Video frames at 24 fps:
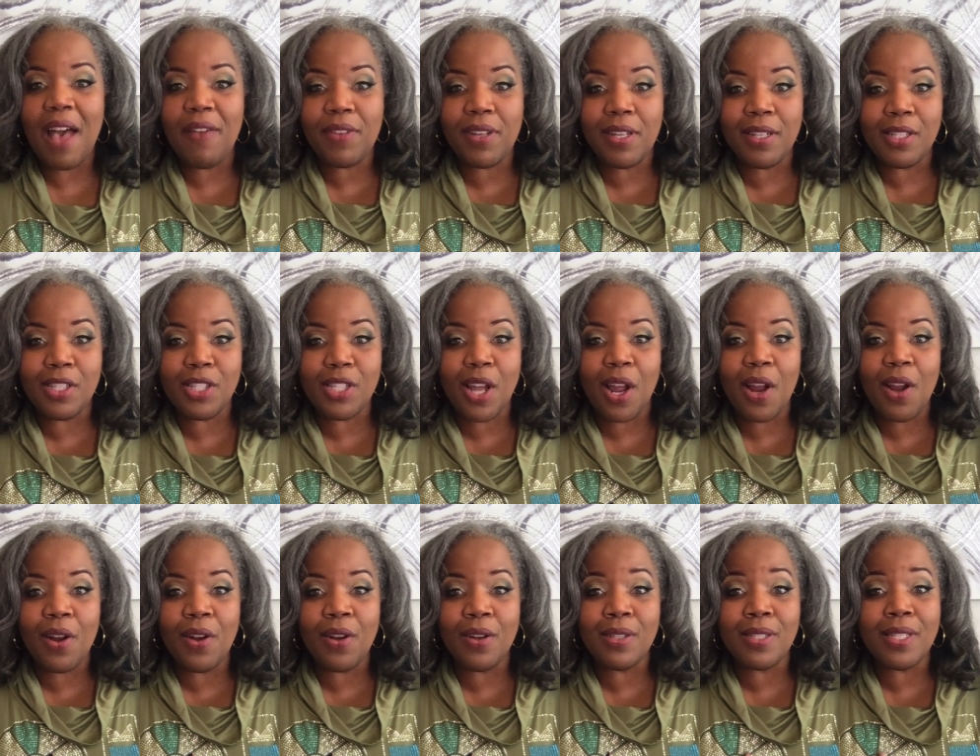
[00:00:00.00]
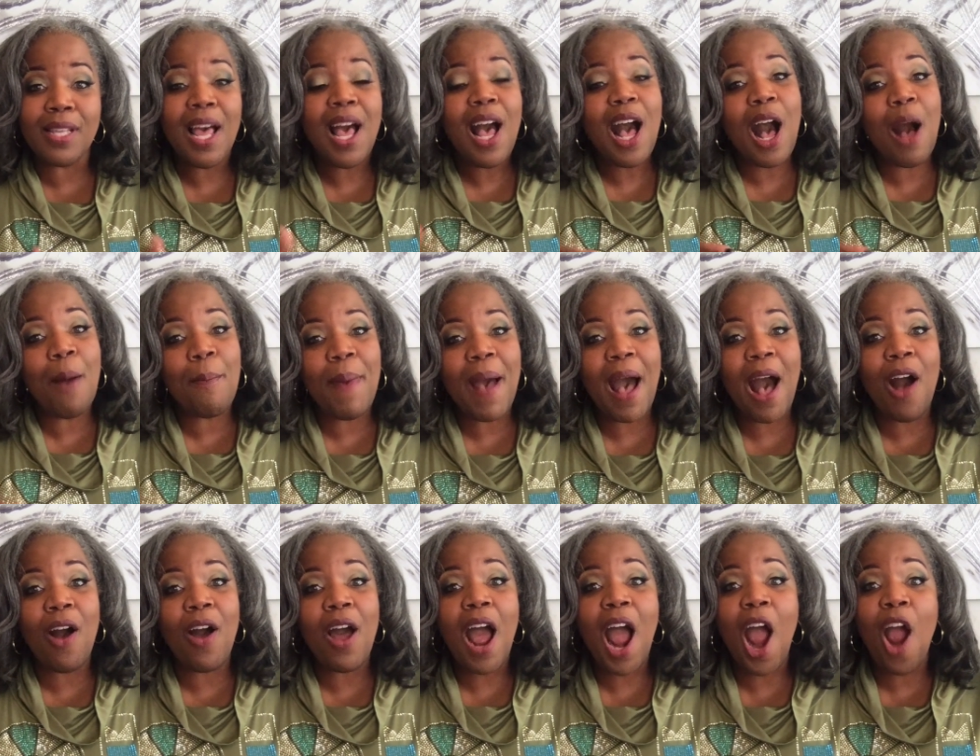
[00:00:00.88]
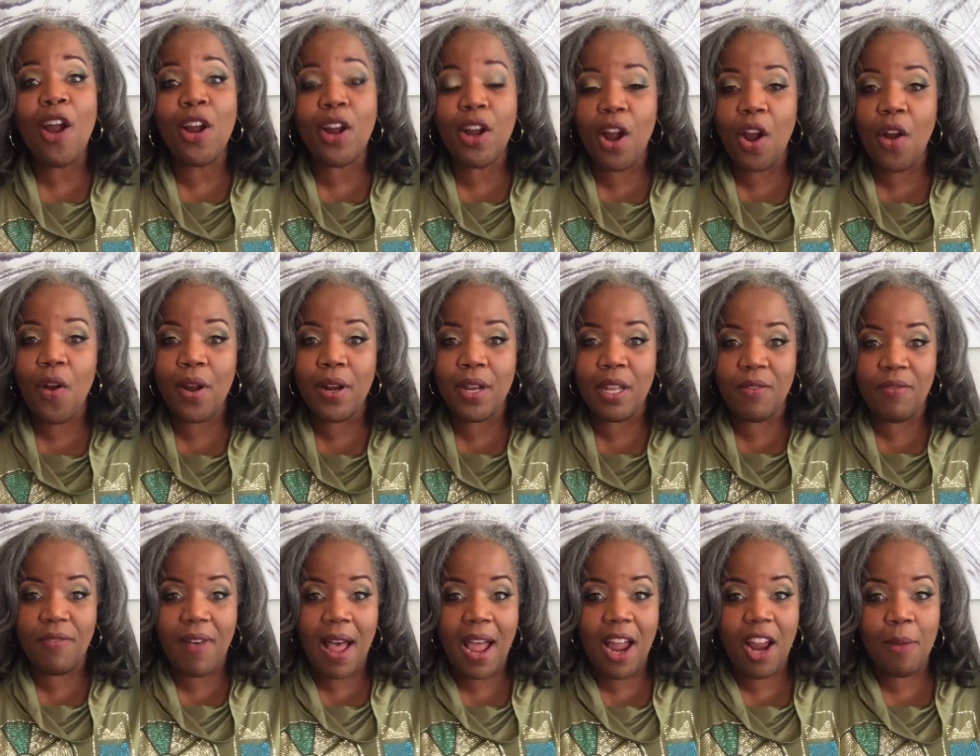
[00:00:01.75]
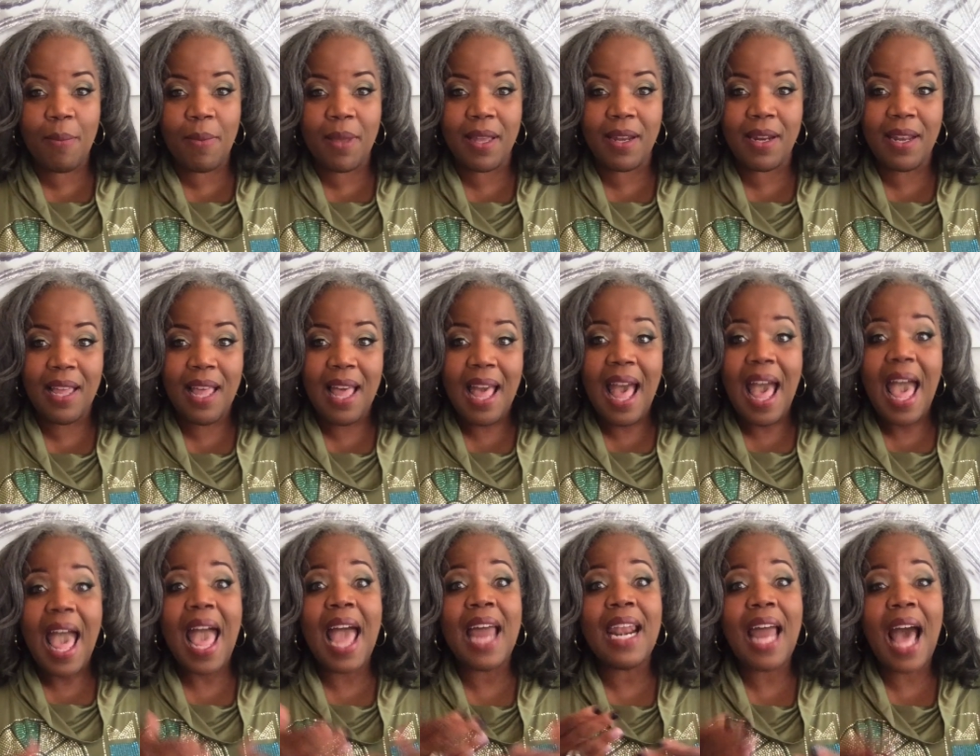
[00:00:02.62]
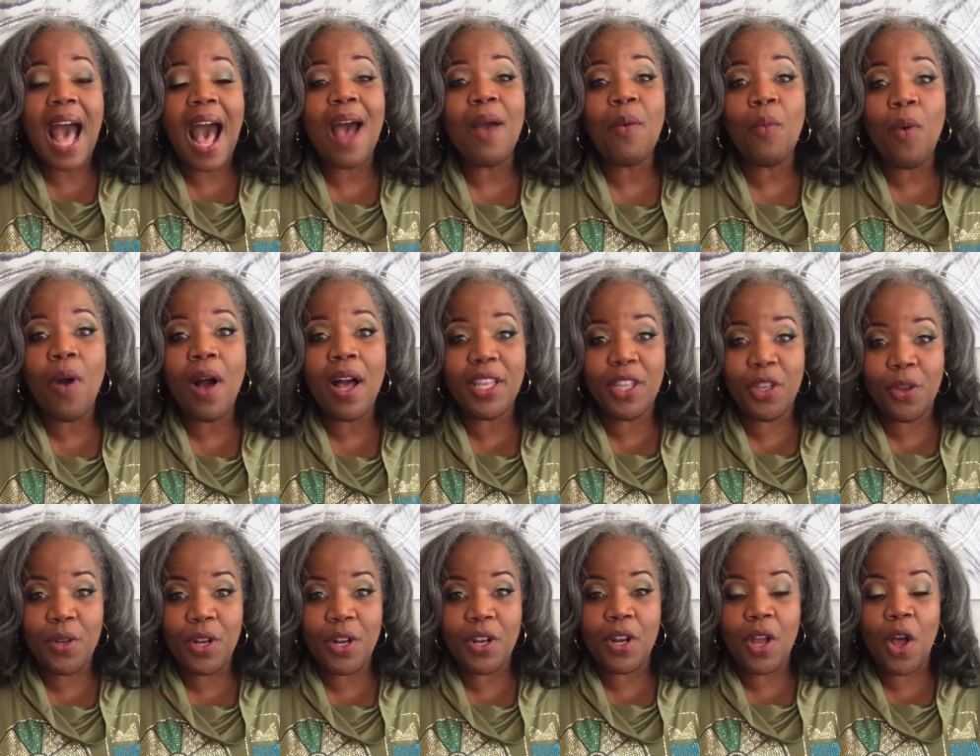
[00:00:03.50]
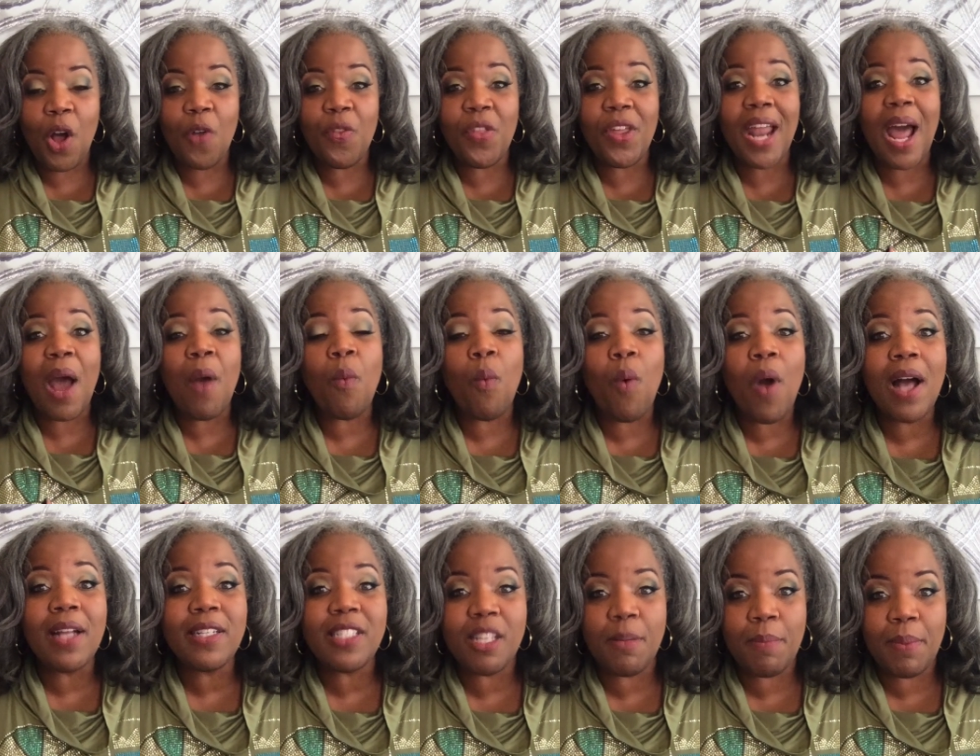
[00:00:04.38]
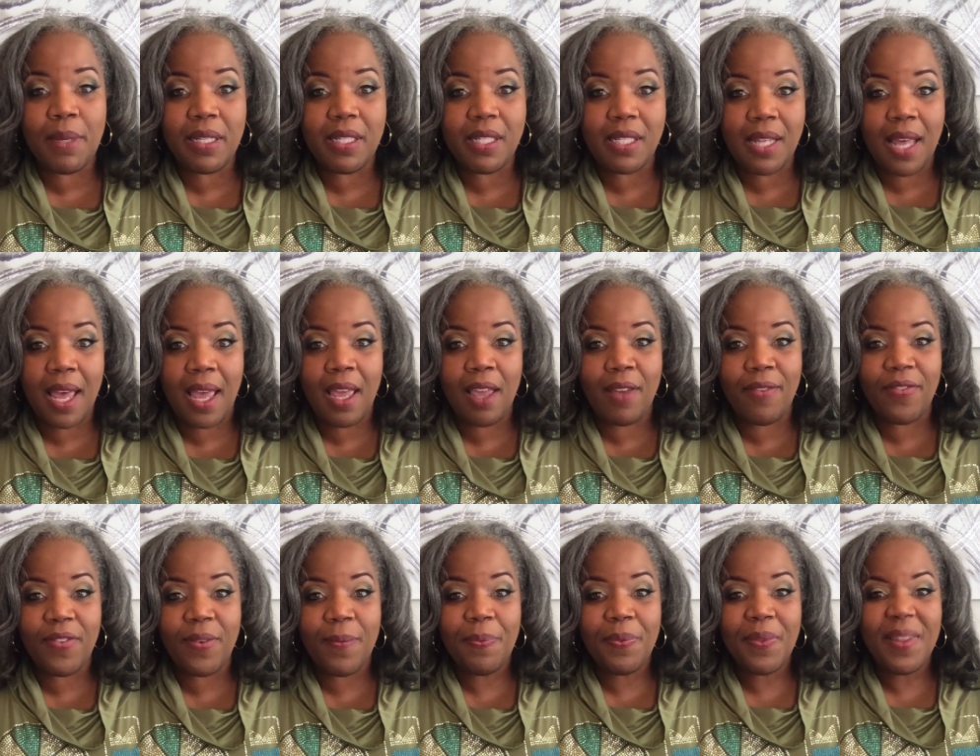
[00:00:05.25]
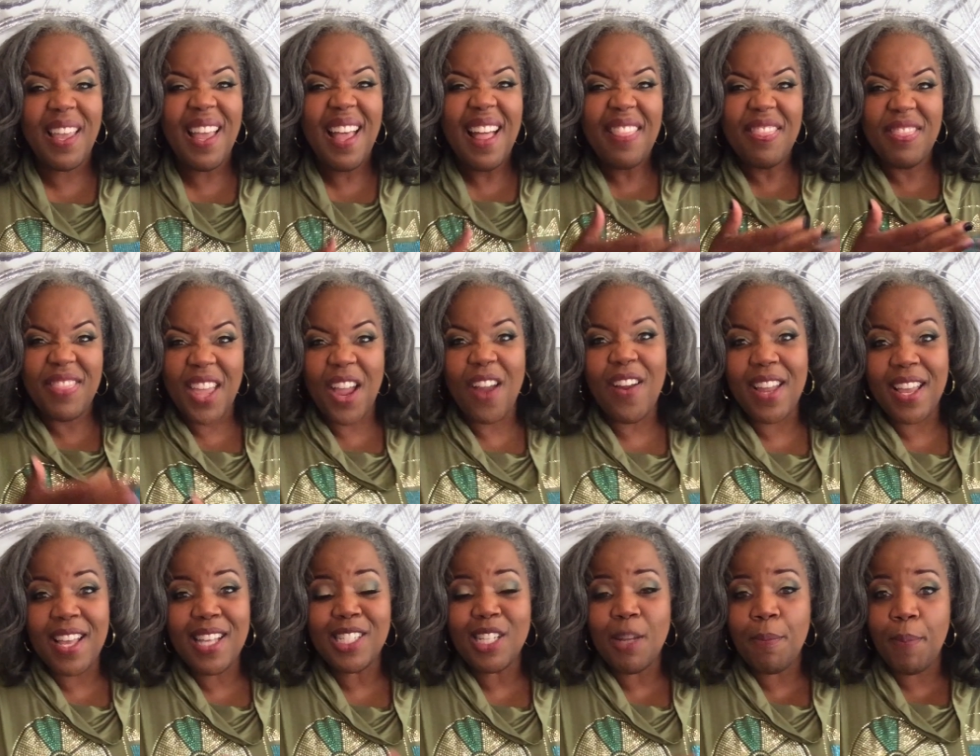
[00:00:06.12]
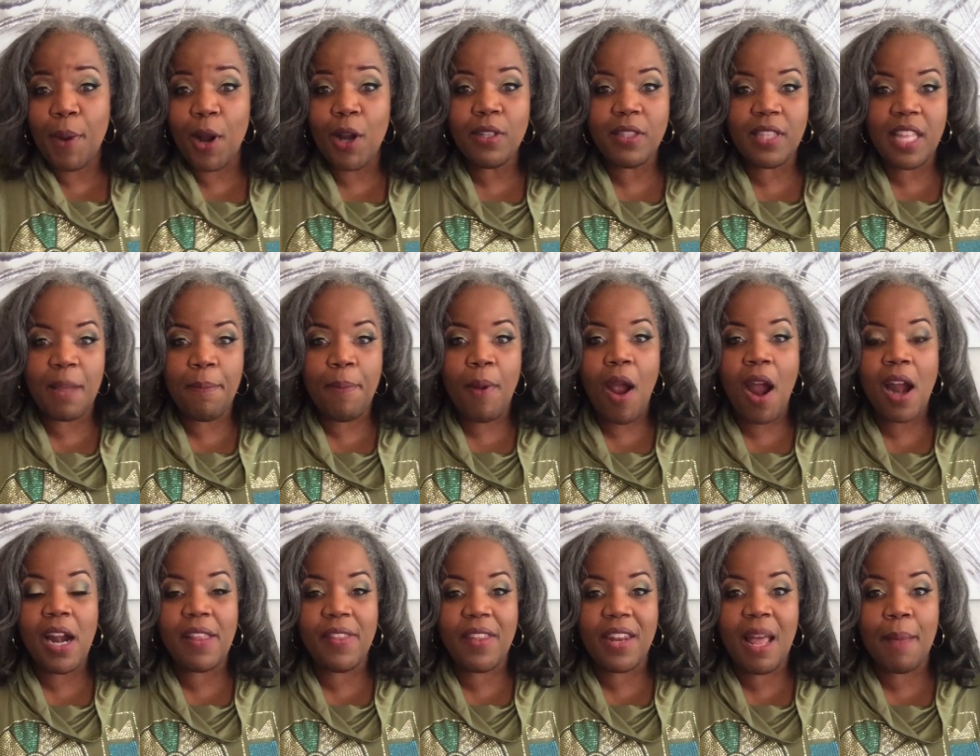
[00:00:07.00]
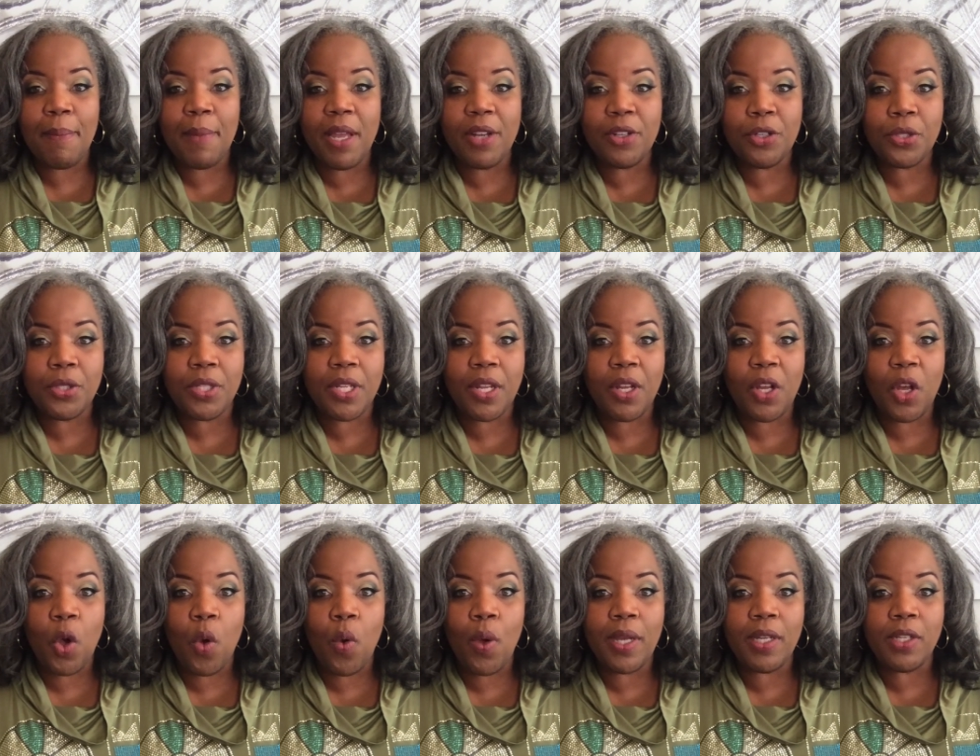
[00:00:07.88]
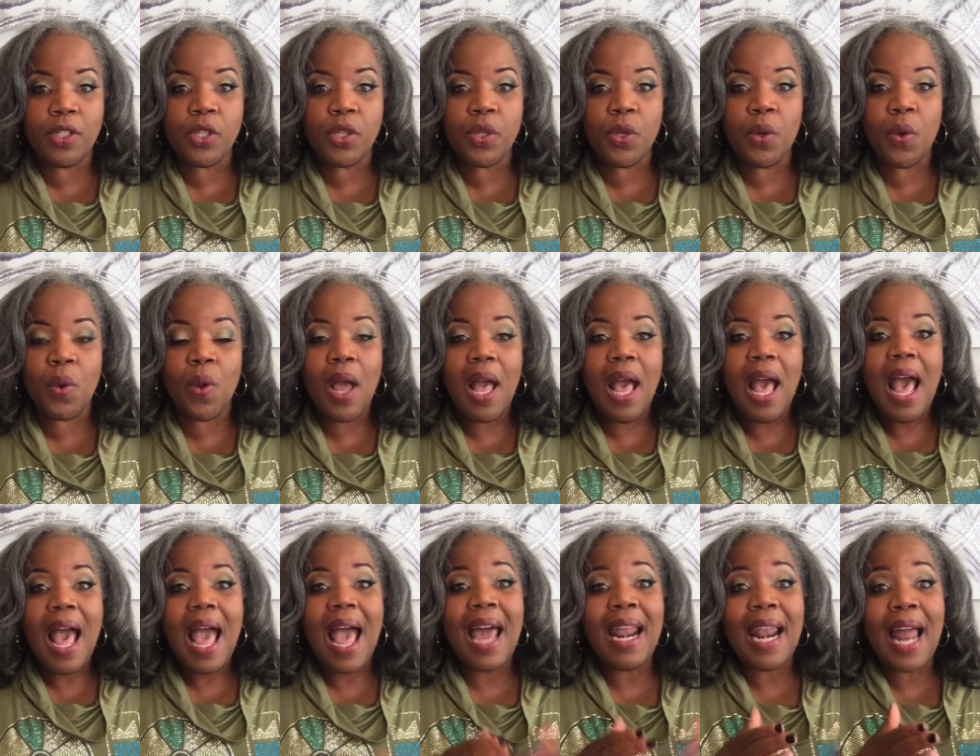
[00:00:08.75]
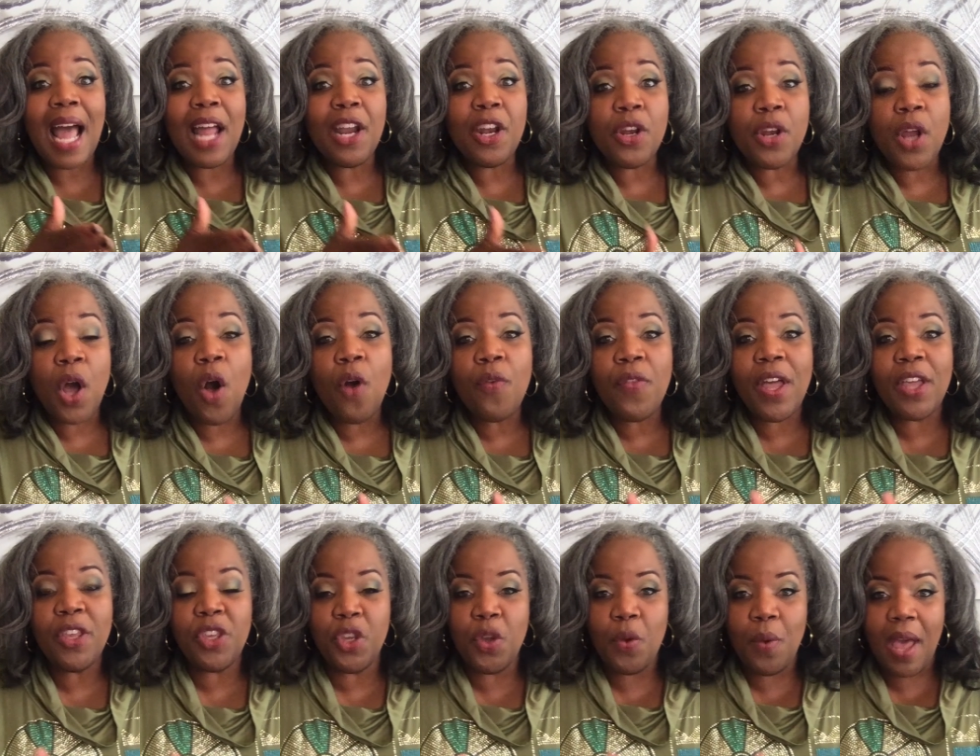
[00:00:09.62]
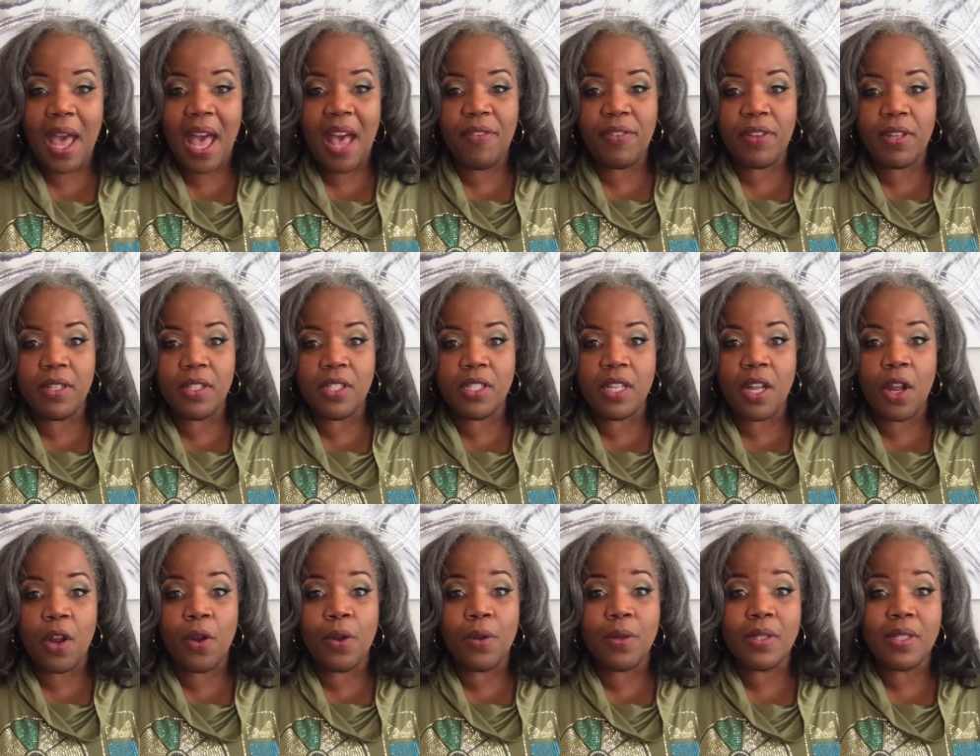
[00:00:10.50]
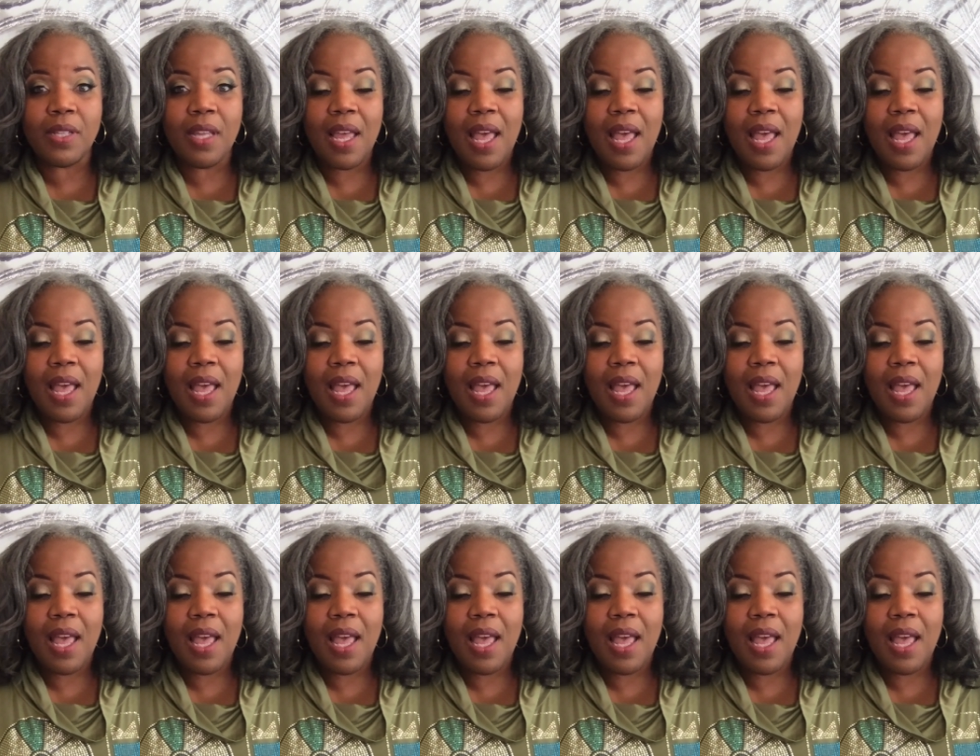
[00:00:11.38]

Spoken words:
concerns about our current environment and I want you to know that I want to be safe. There is a birthday party that I'm interested in going to, and I know that you have concerns.